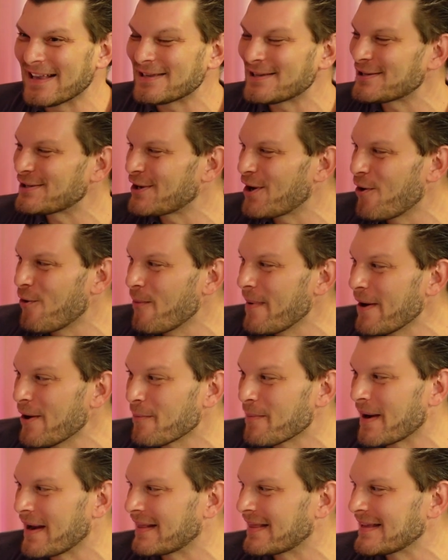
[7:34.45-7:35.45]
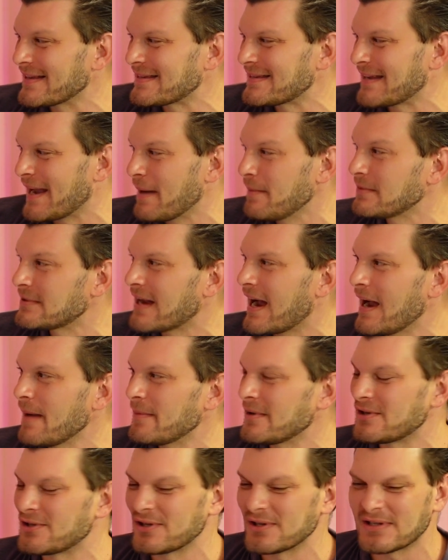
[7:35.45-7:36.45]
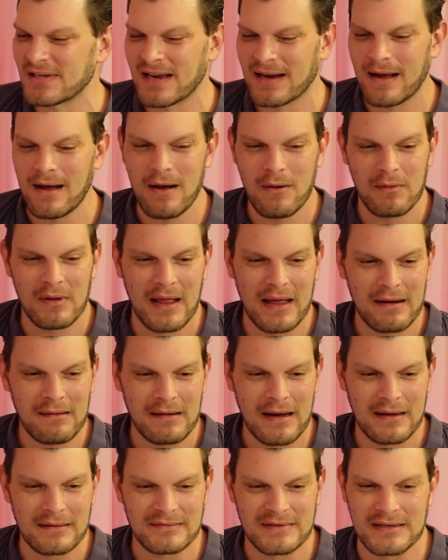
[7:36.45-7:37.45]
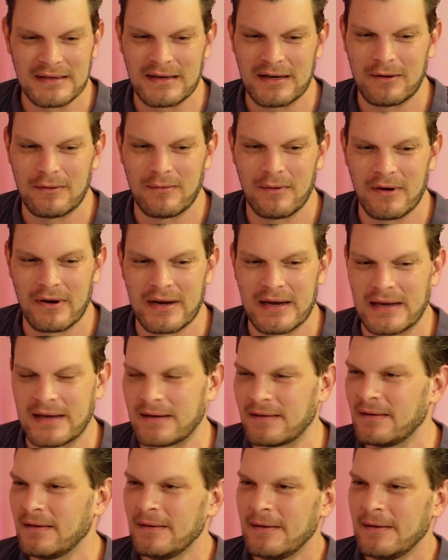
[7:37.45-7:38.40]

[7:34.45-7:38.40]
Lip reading: It's so weird, but at the same time, it's just like, oh, well, I don't have to go work at